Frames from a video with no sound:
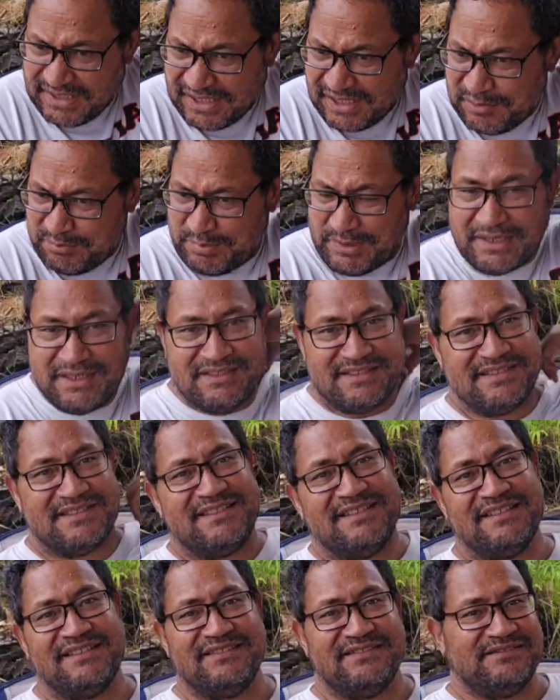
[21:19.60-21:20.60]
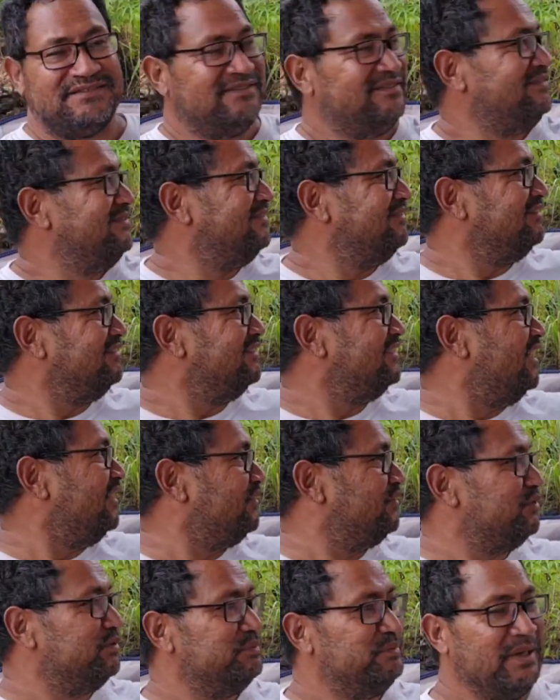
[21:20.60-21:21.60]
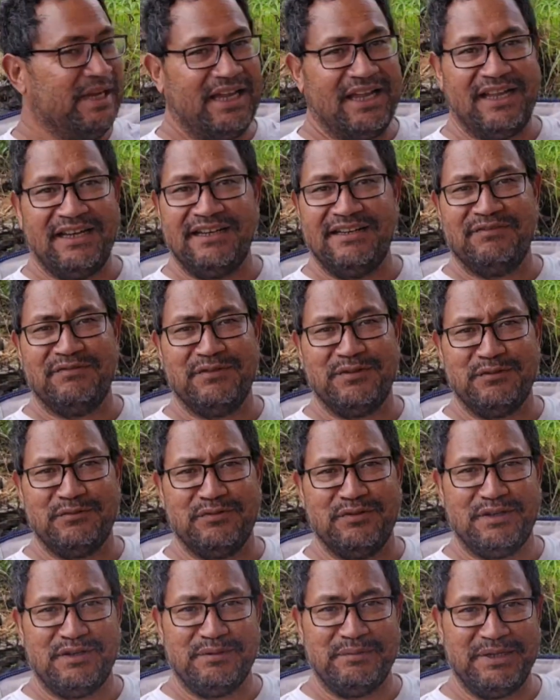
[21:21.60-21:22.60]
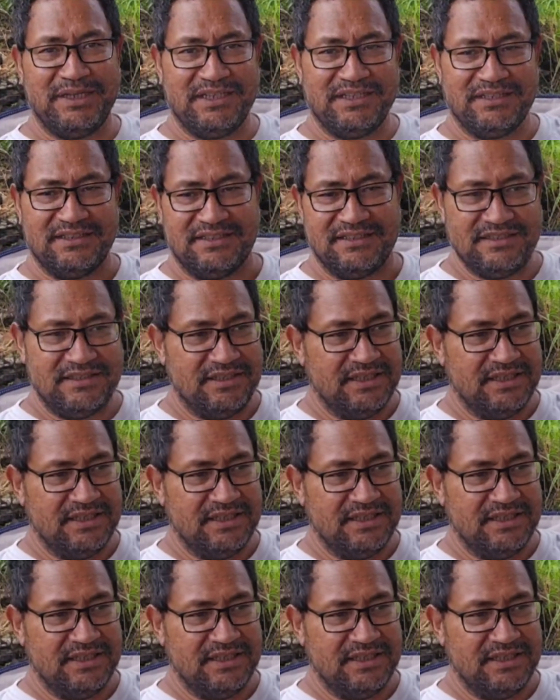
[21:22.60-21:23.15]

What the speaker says: yeah, but it's still not too bad for farming.